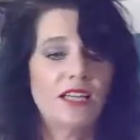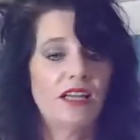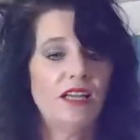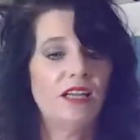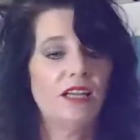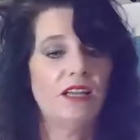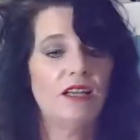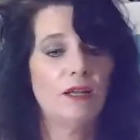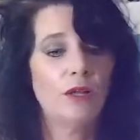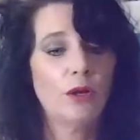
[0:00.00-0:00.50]

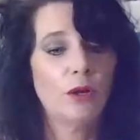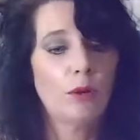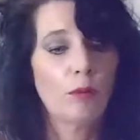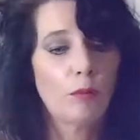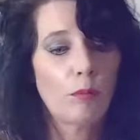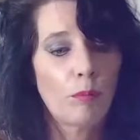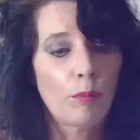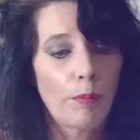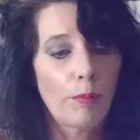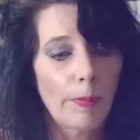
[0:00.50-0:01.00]
So when you
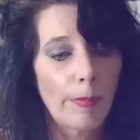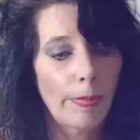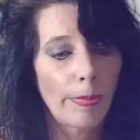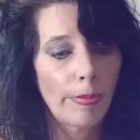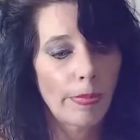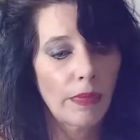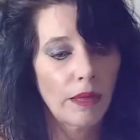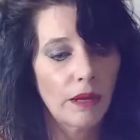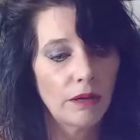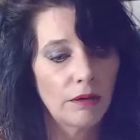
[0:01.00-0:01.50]
do the
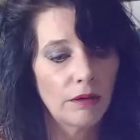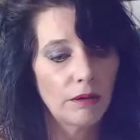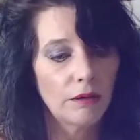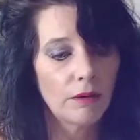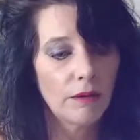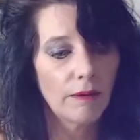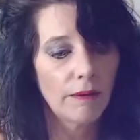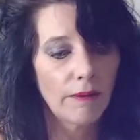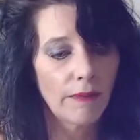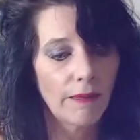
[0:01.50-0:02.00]
when you
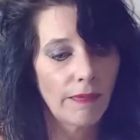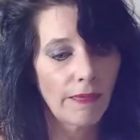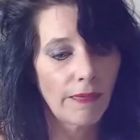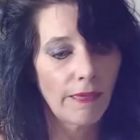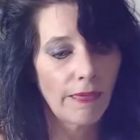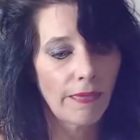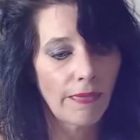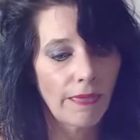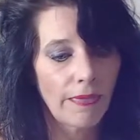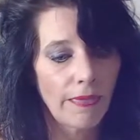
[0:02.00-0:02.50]
spray it like that a
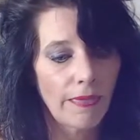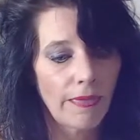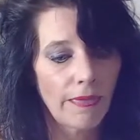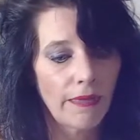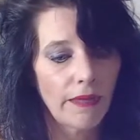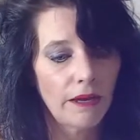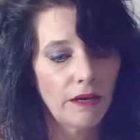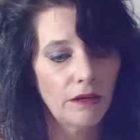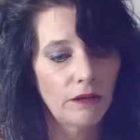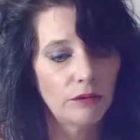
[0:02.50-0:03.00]
bit
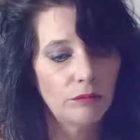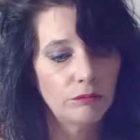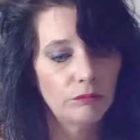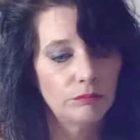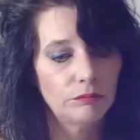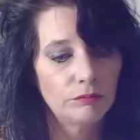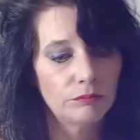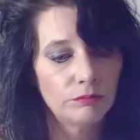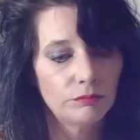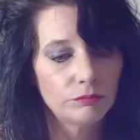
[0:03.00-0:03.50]
again, babe,
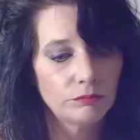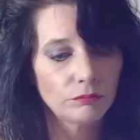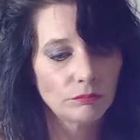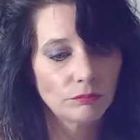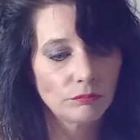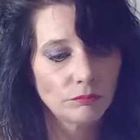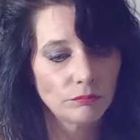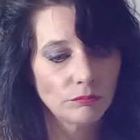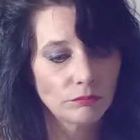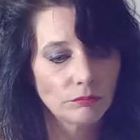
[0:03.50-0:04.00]
you don't have
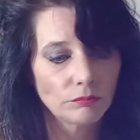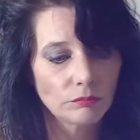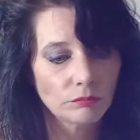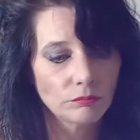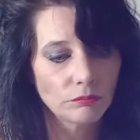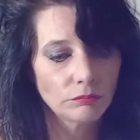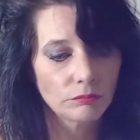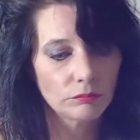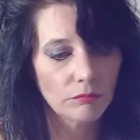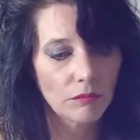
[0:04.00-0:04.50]
to worry about
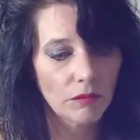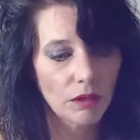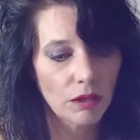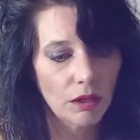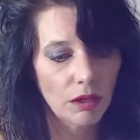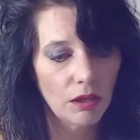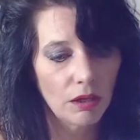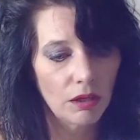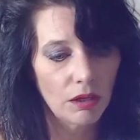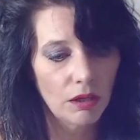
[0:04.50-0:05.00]
it smearing
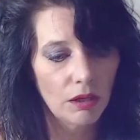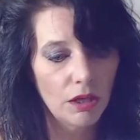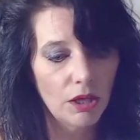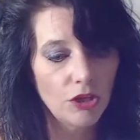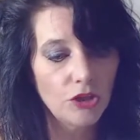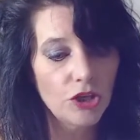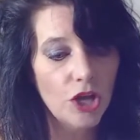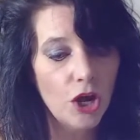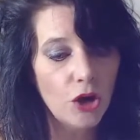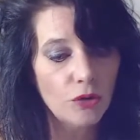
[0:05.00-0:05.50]
your paint?
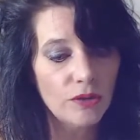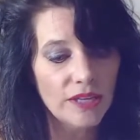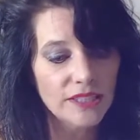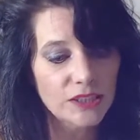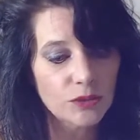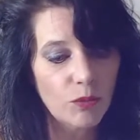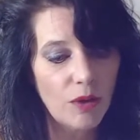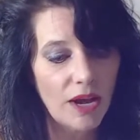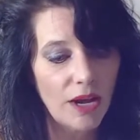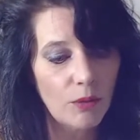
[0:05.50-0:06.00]
No, that's
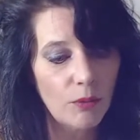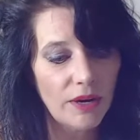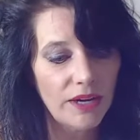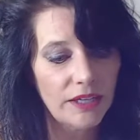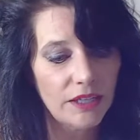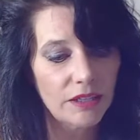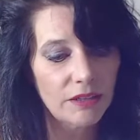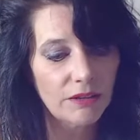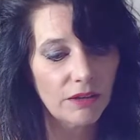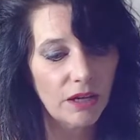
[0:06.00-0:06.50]
why I
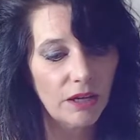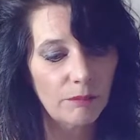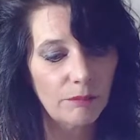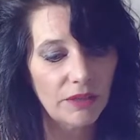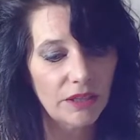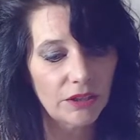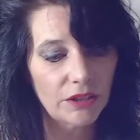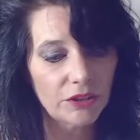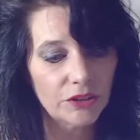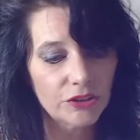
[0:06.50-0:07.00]
waited a, a
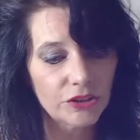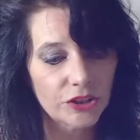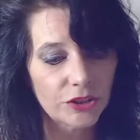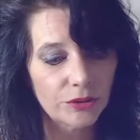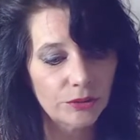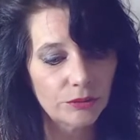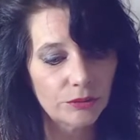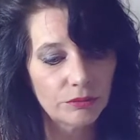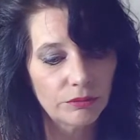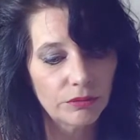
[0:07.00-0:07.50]
minute or two.
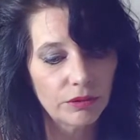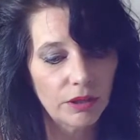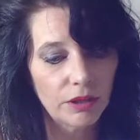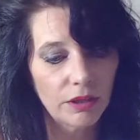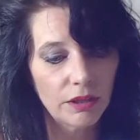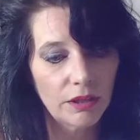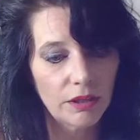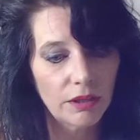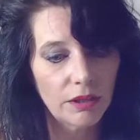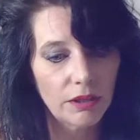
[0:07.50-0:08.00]
Okay,
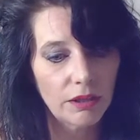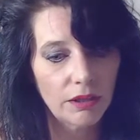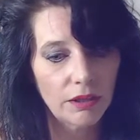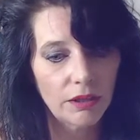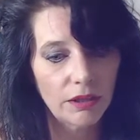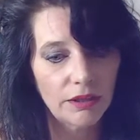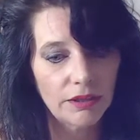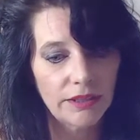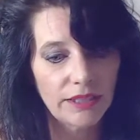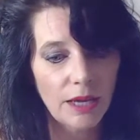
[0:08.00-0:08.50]
with the sticky
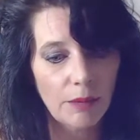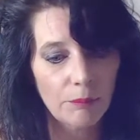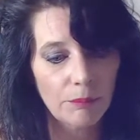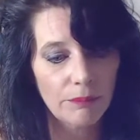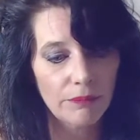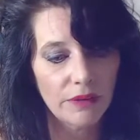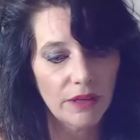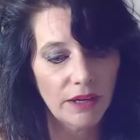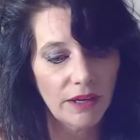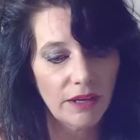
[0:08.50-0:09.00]
stuff? Yep.
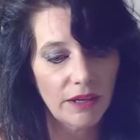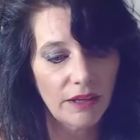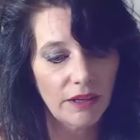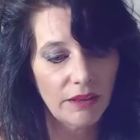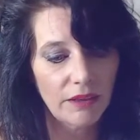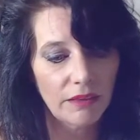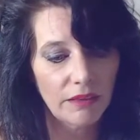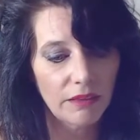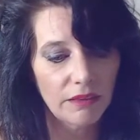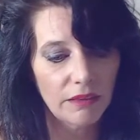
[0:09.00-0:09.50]

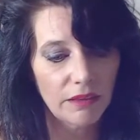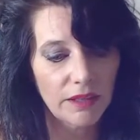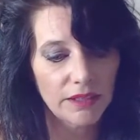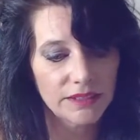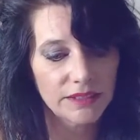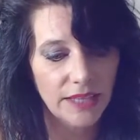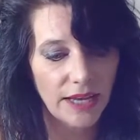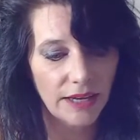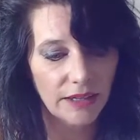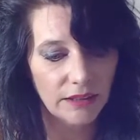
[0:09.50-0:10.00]
And
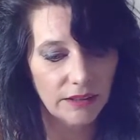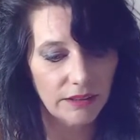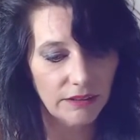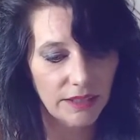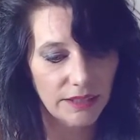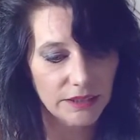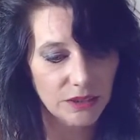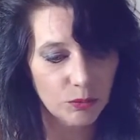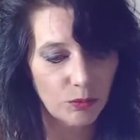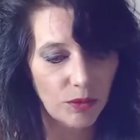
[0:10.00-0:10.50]
exactly.
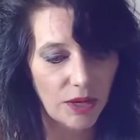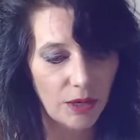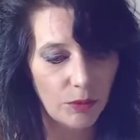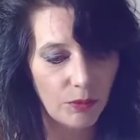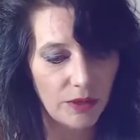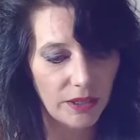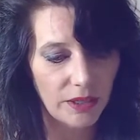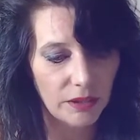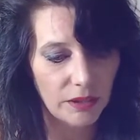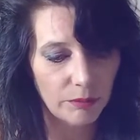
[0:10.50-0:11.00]
That's why I
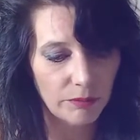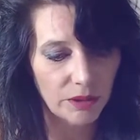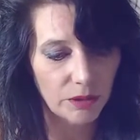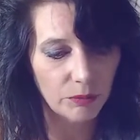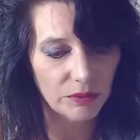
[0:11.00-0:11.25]
waited a minute